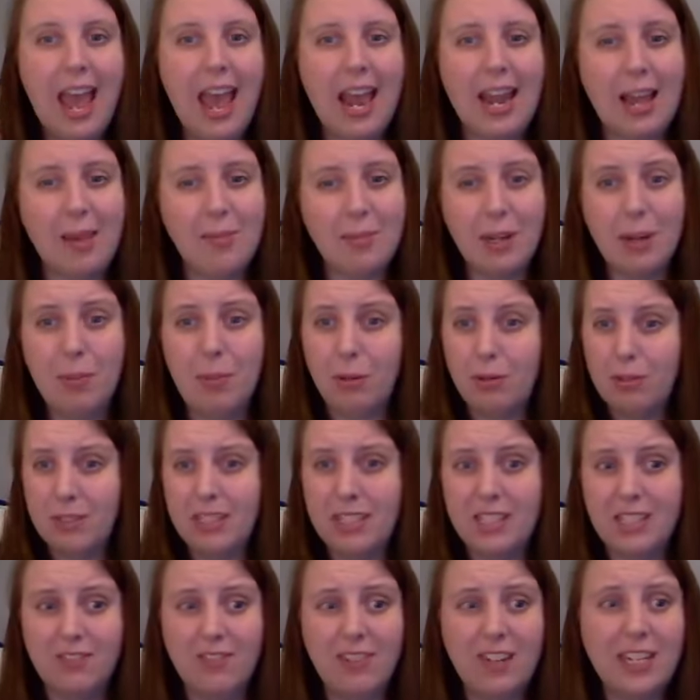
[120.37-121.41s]
and I'm going to post
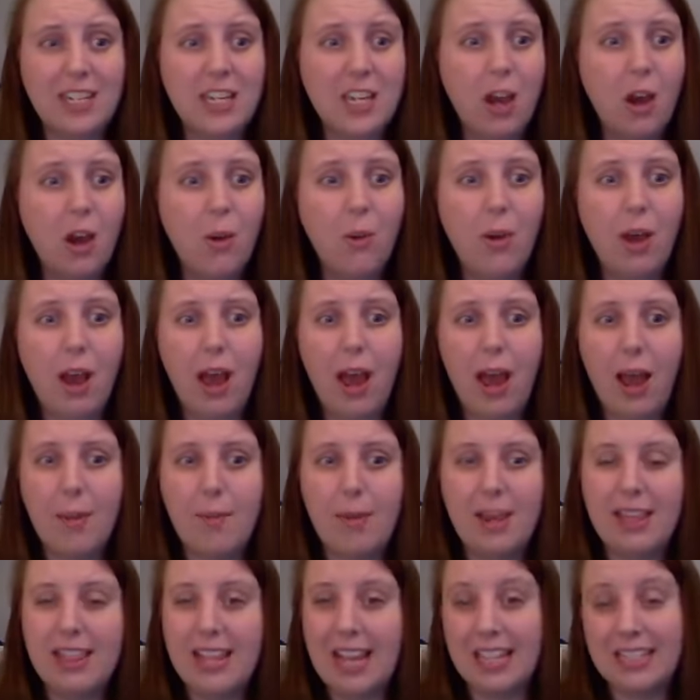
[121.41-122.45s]
this video
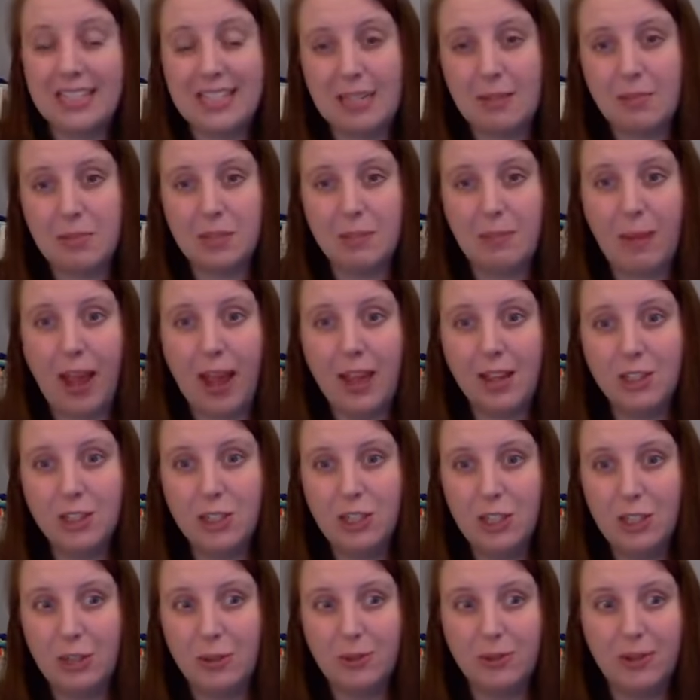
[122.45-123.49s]
in that same spot
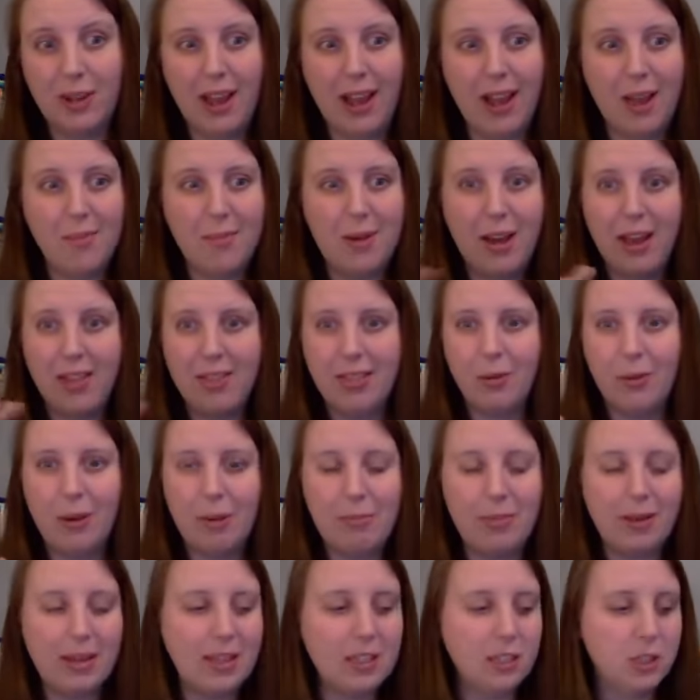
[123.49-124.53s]
too on the
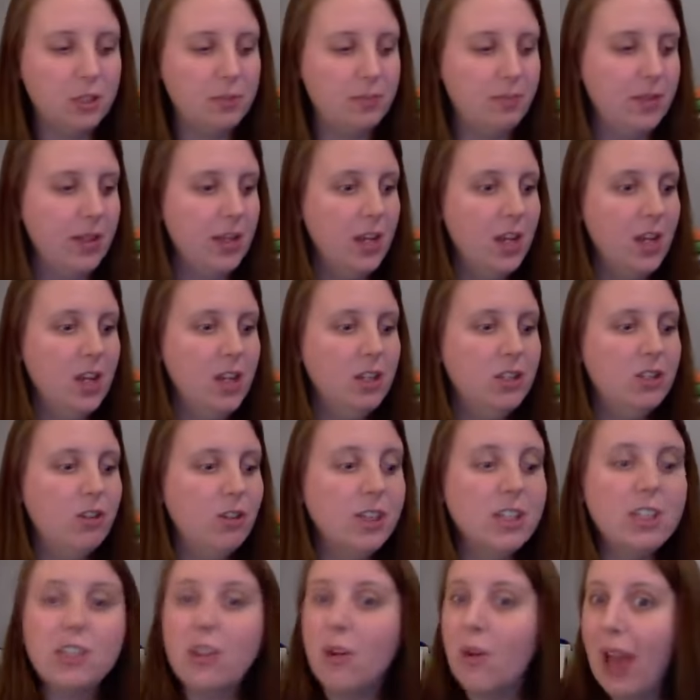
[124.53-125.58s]
webpage. So
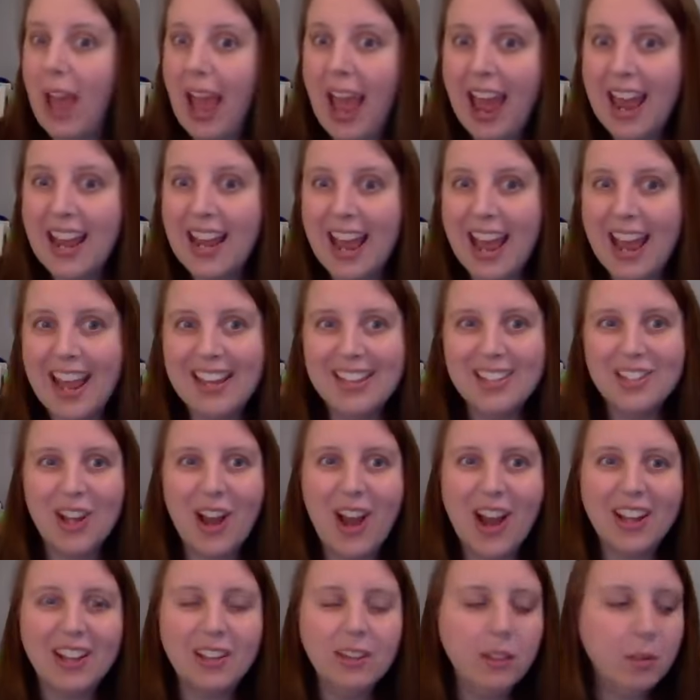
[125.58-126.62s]
let's go ahead and
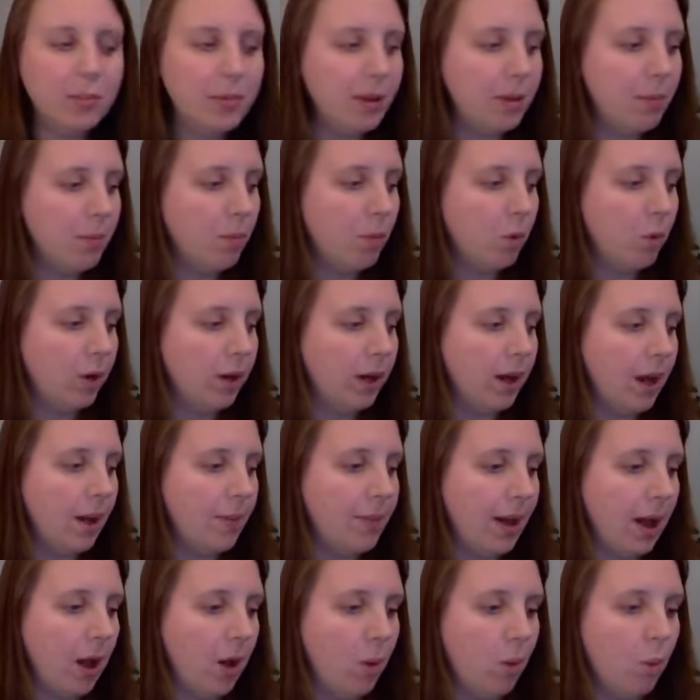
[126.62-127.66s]
talk a little bit more
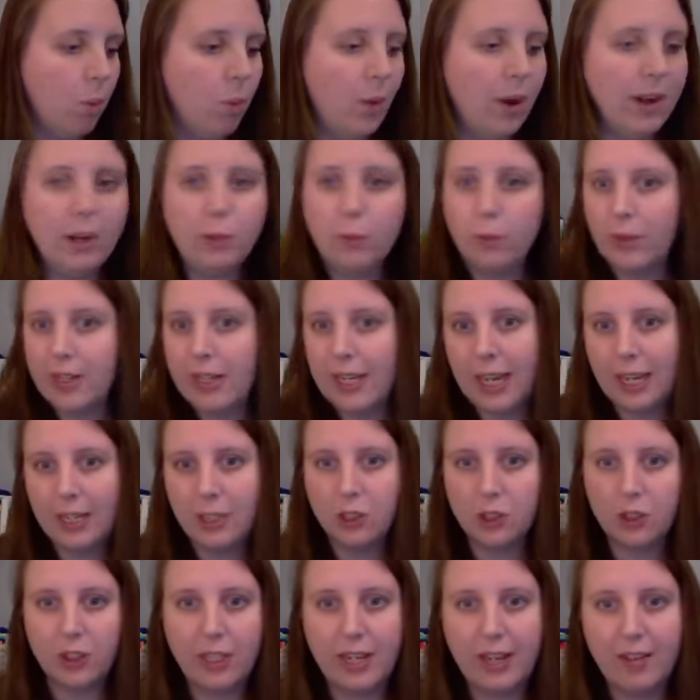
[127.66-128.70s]
about what a
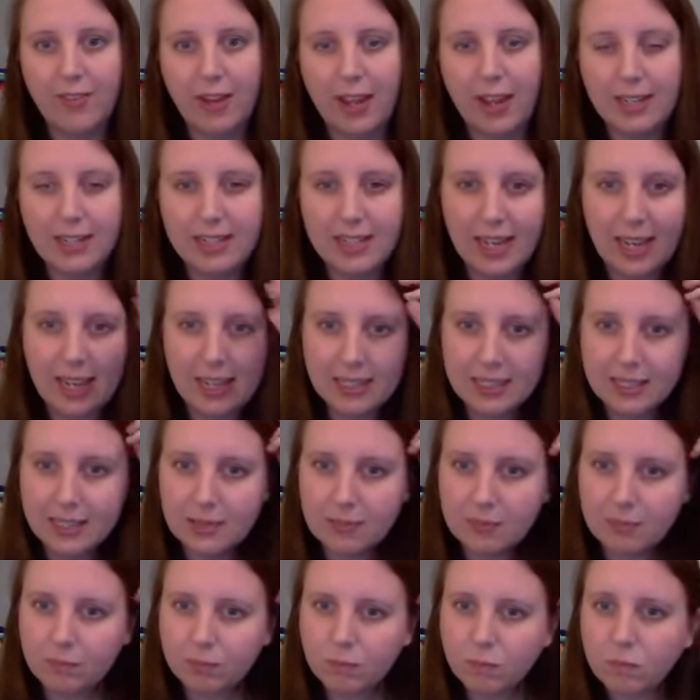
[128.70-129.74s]
re-entry event
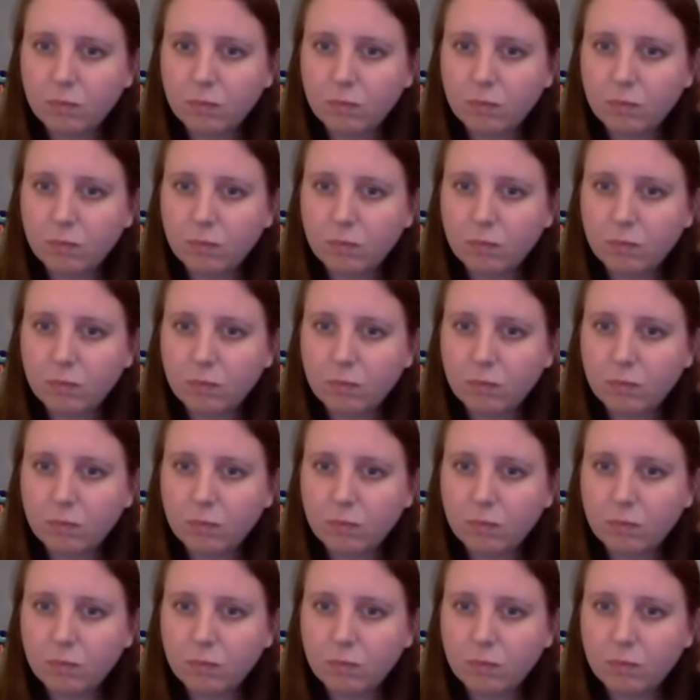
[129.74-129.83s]
is.